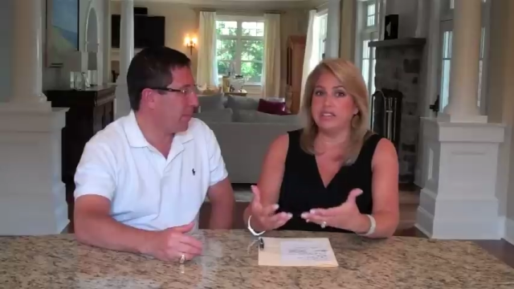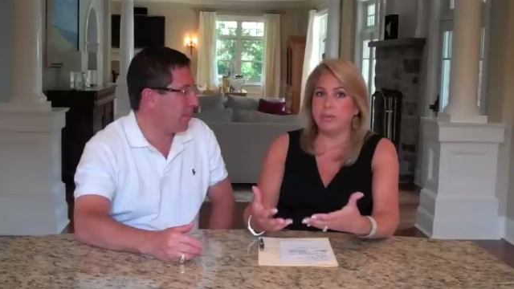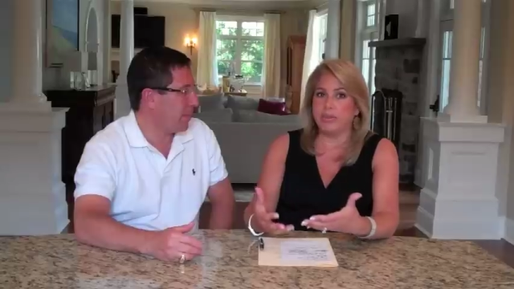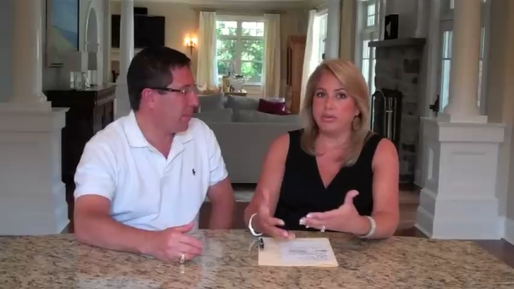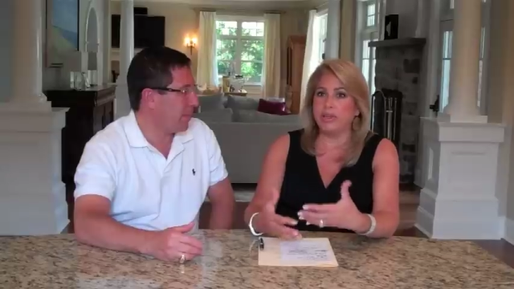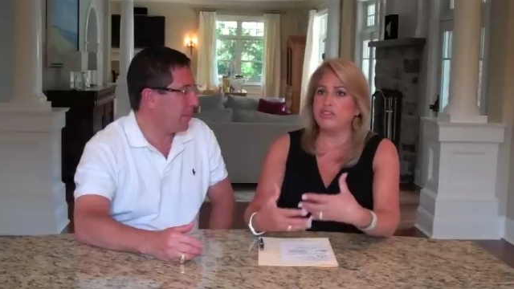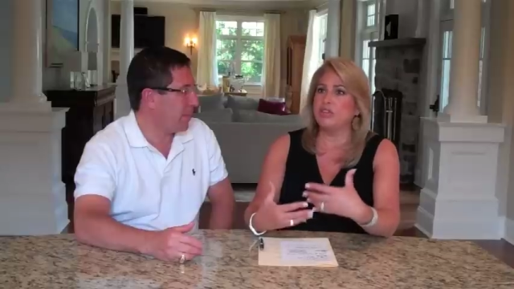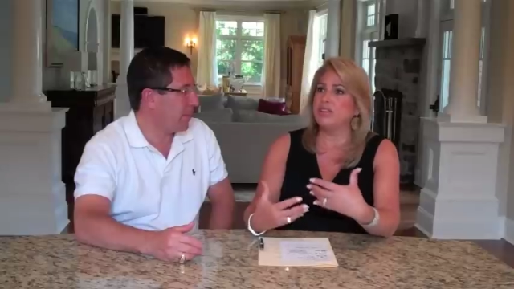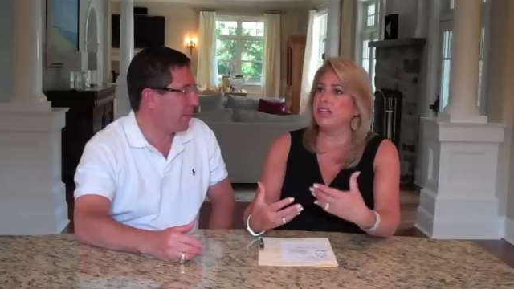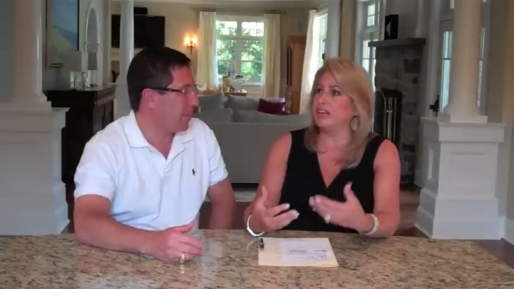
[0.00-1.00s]
Speaker 1: about the restaurant,
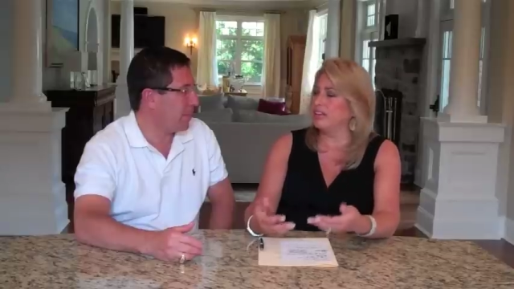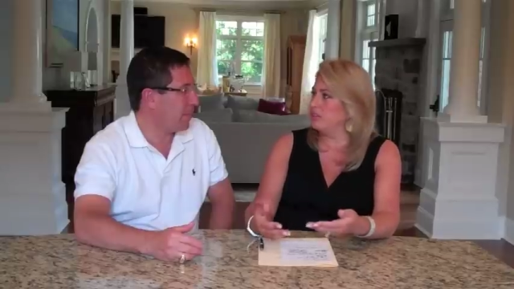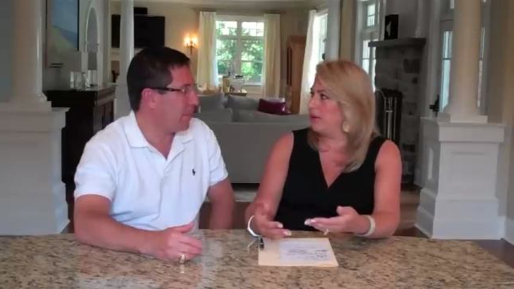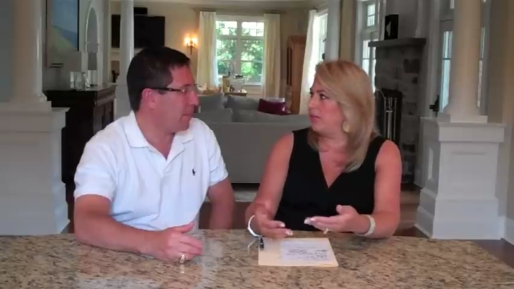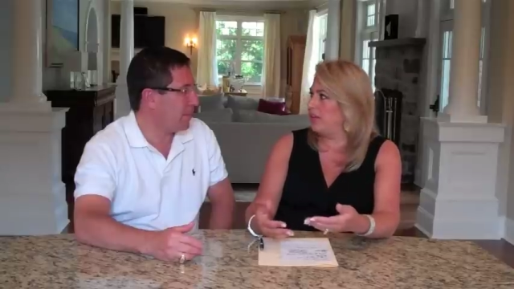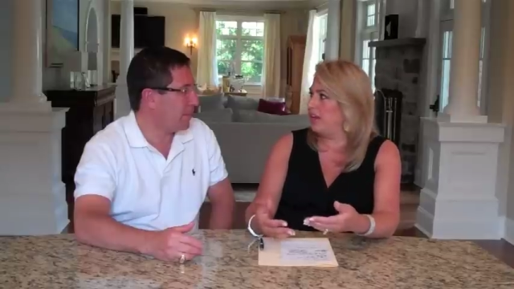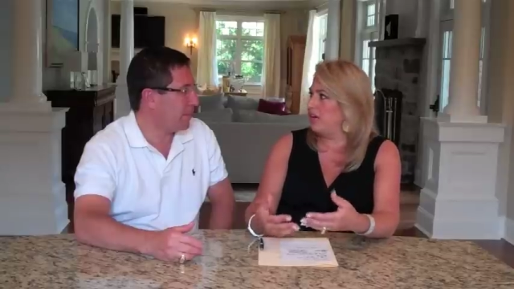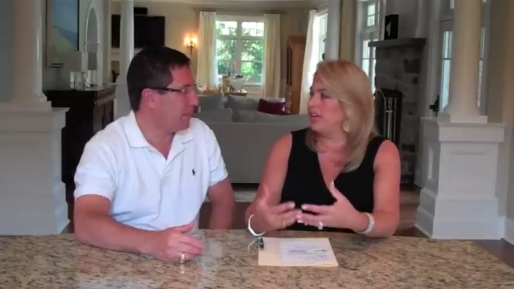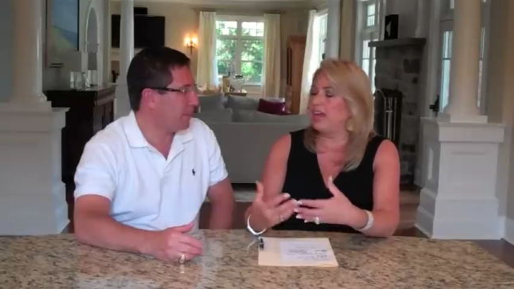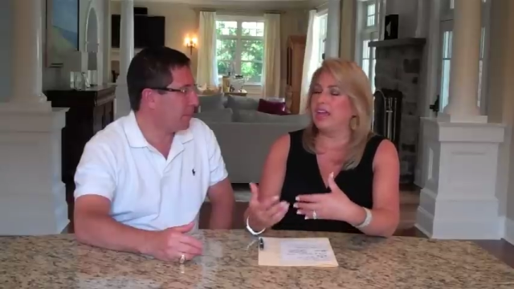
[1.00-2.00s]
telling us about the area.
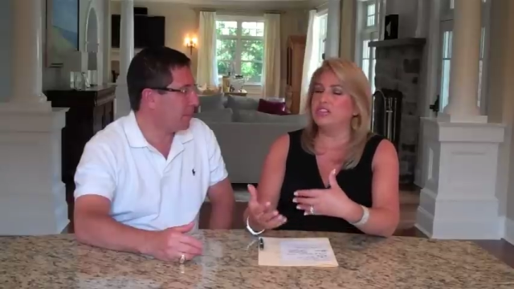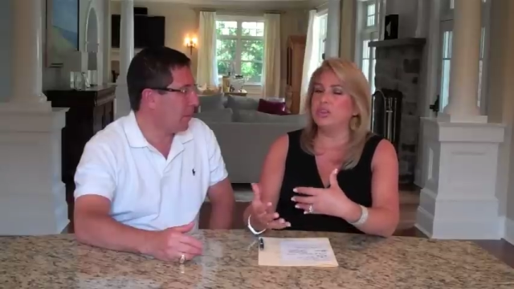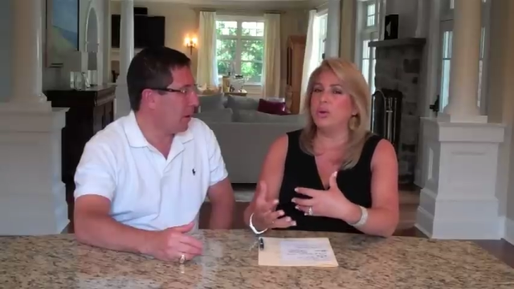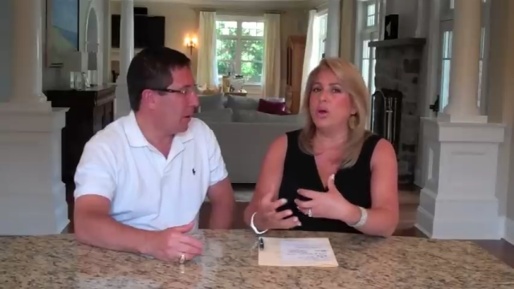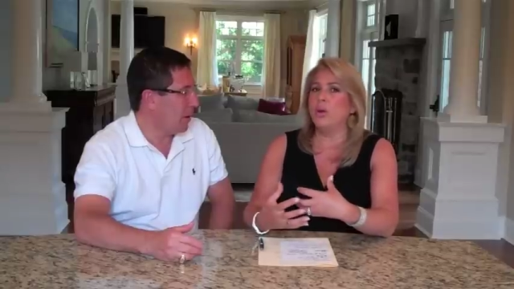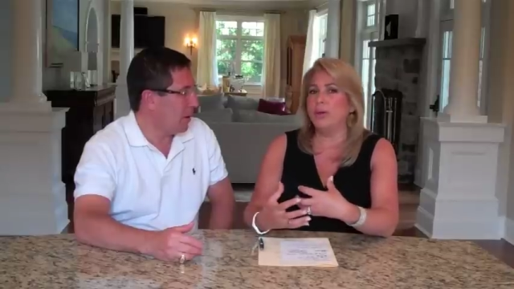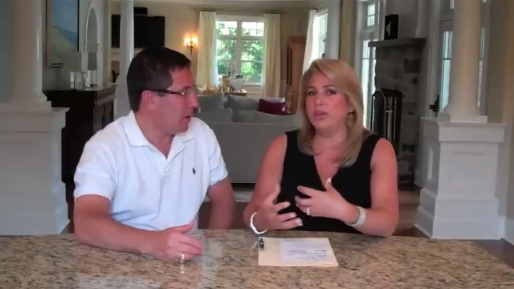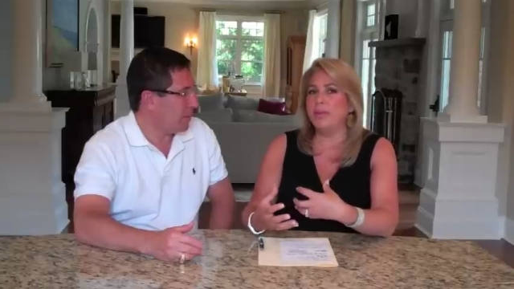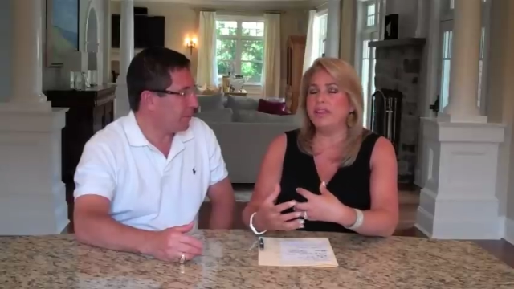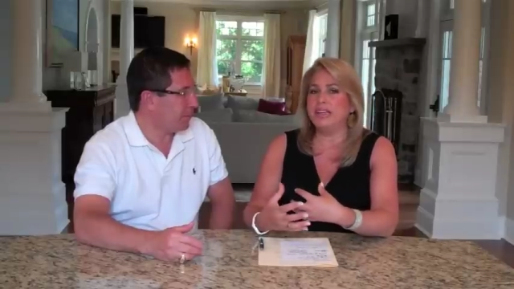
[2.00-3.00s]
And so when you make
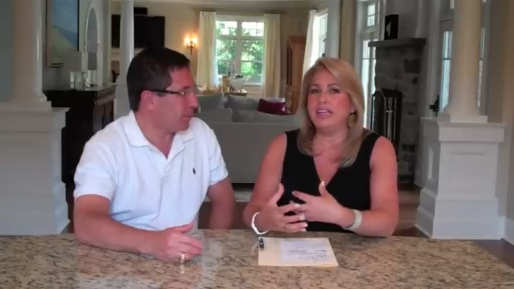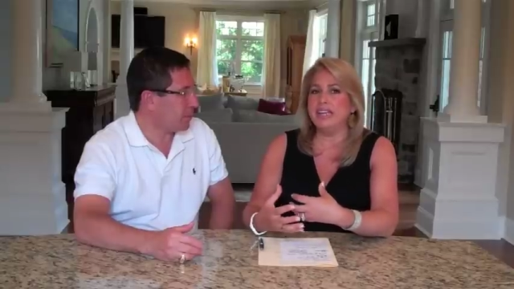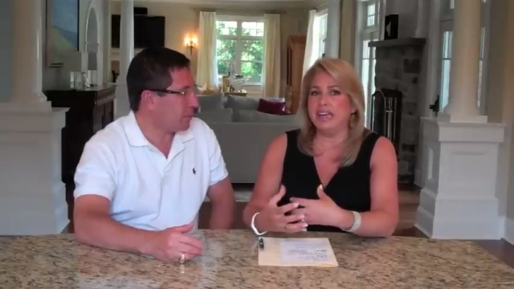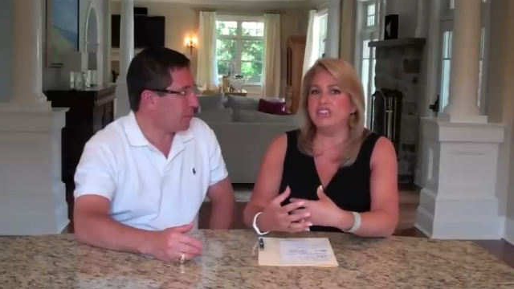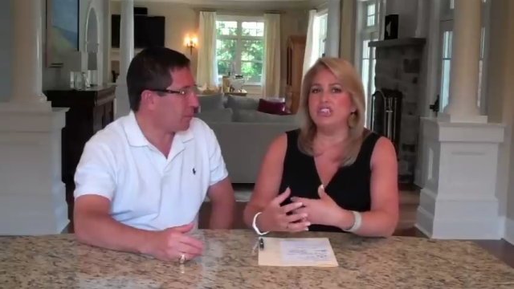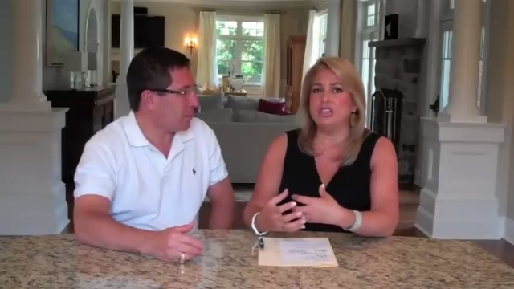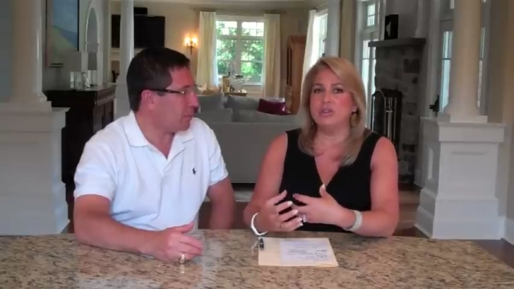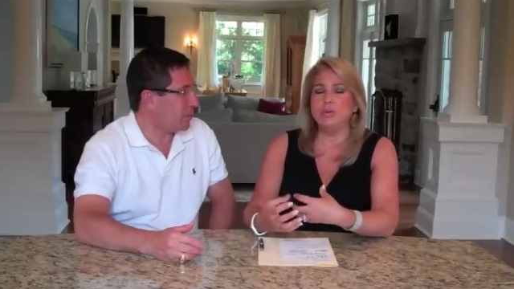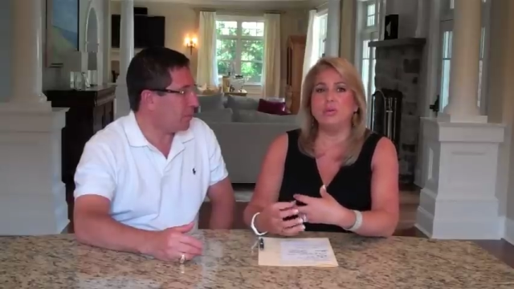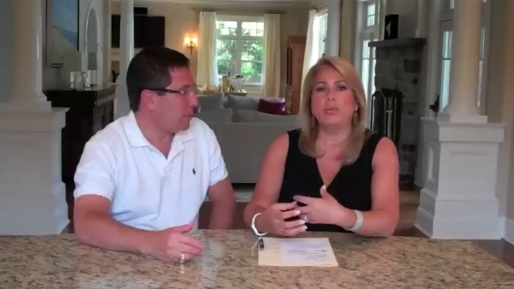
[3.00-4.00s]
a connection
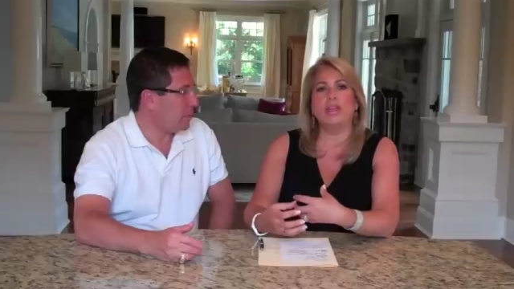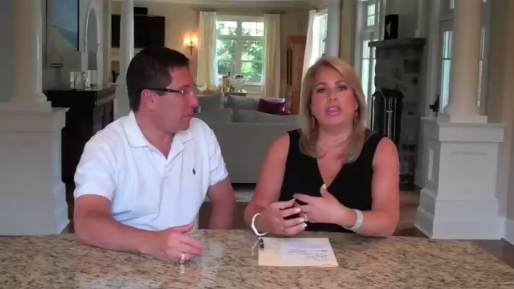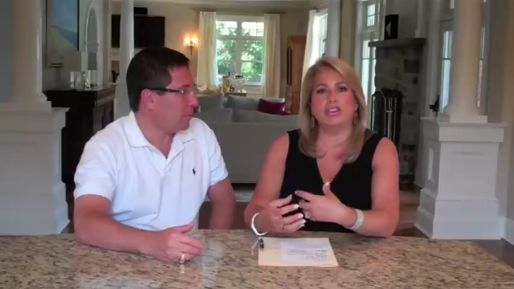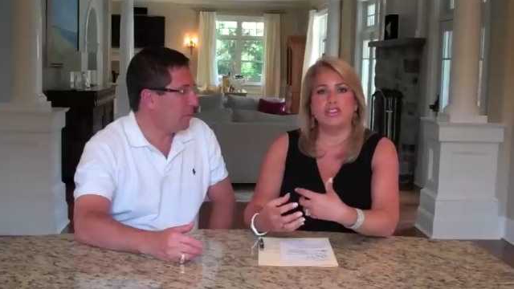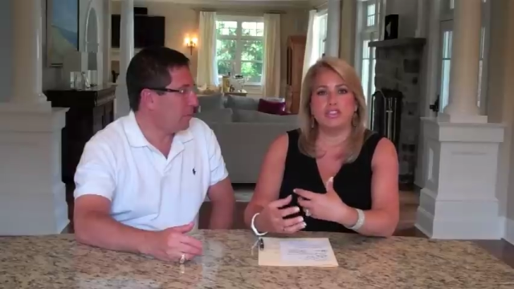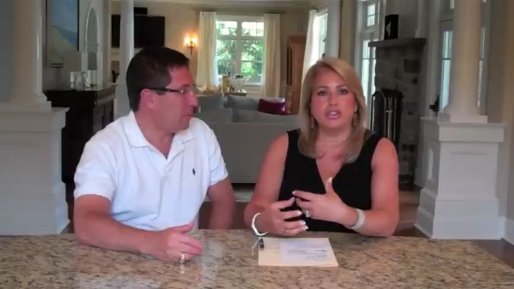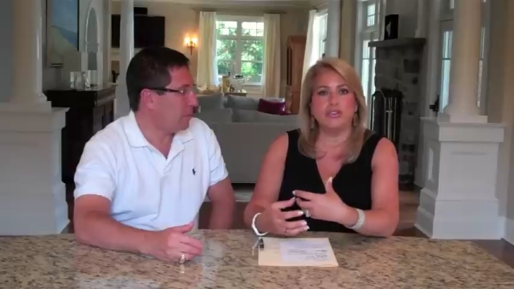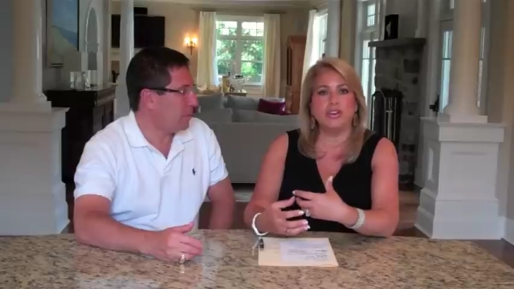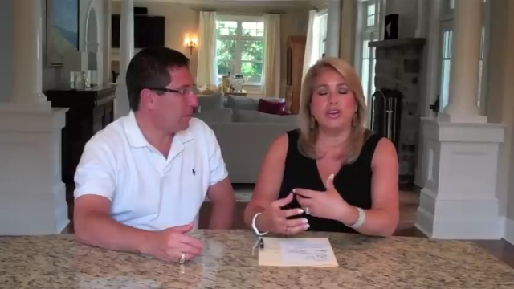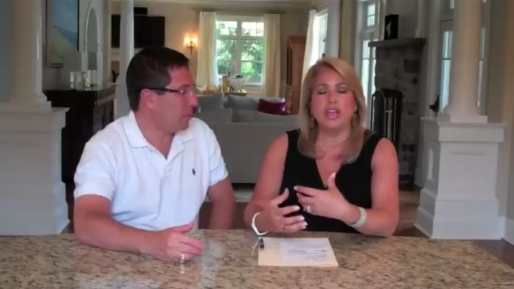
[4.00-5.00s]
with your
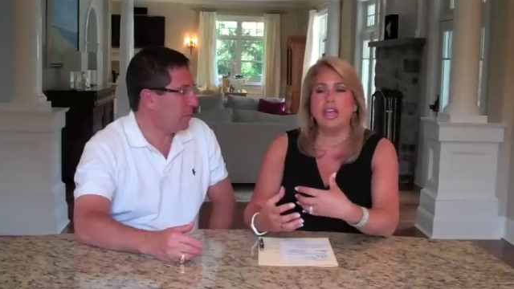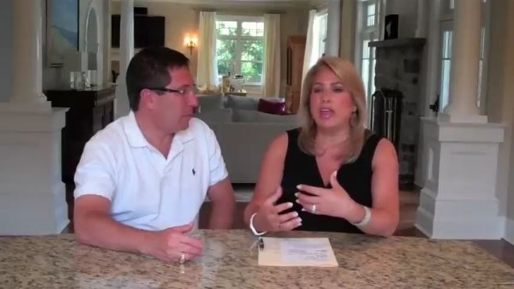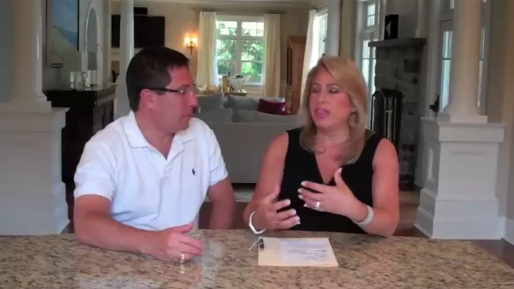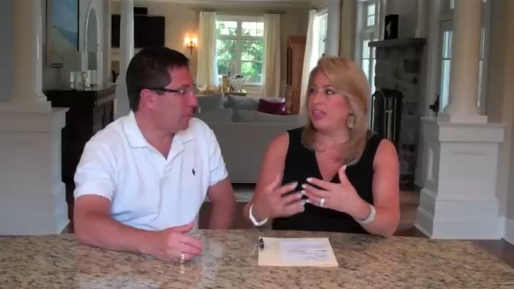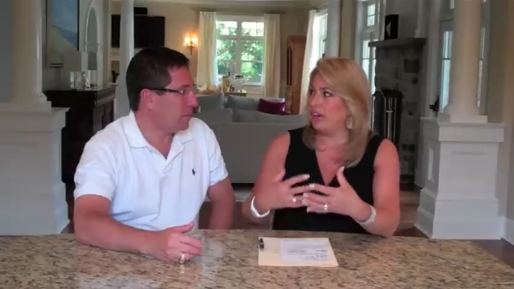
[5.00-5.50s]
server that